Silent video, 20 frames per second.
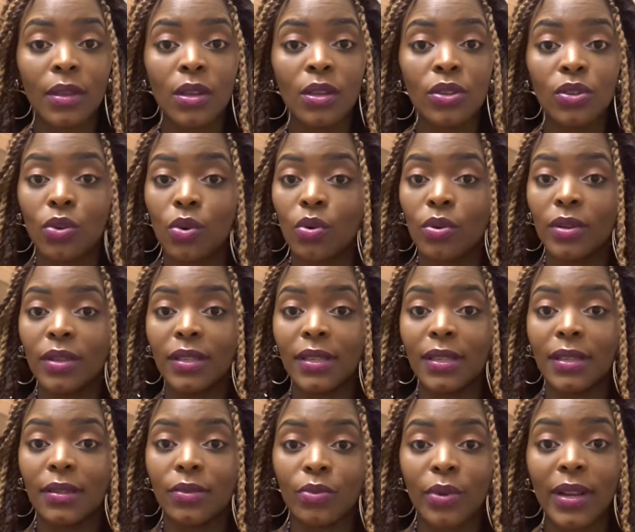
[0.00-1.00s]
So it
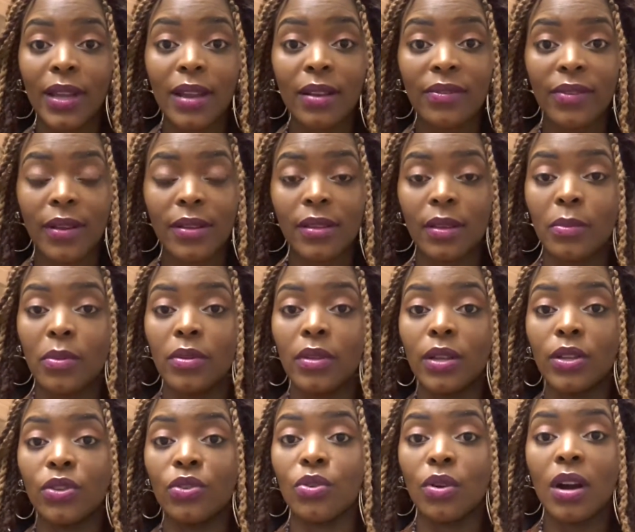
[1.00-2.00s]
is really advisable
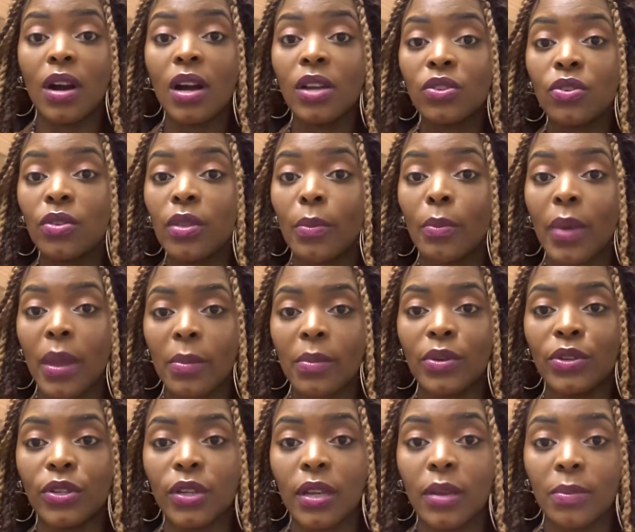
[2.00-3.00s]
that you cancel the
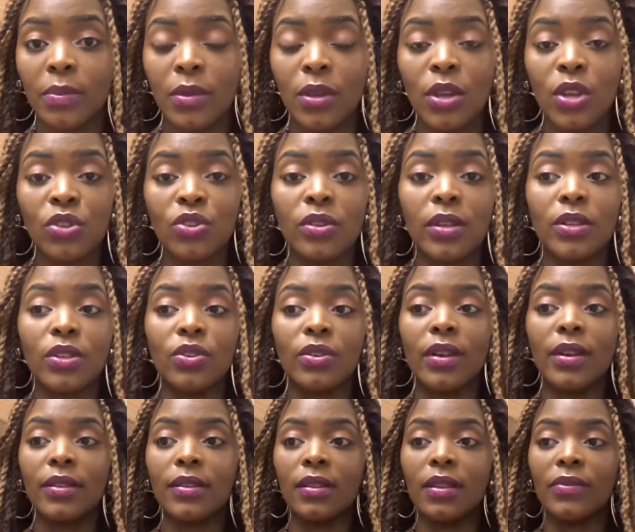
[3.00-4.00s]
membership so that you
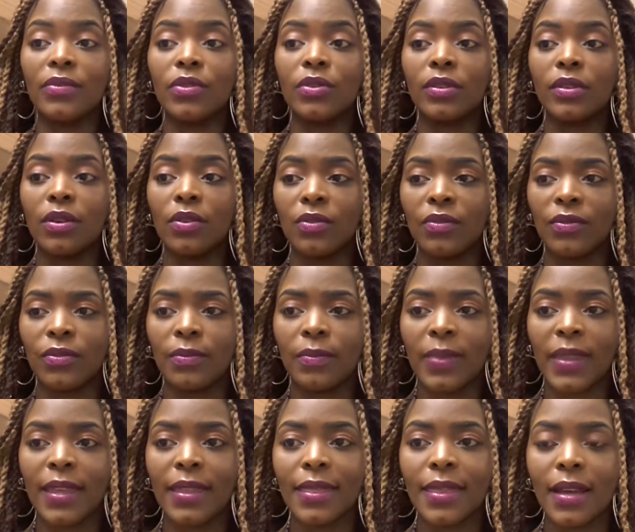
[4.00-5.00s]
can save yourself
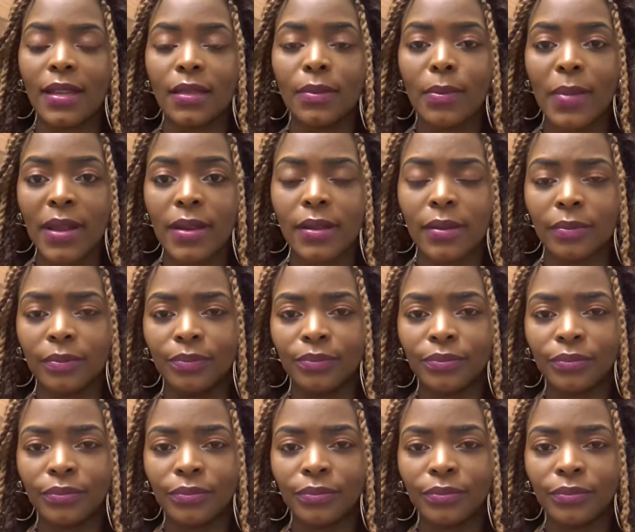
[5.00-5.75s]
that money.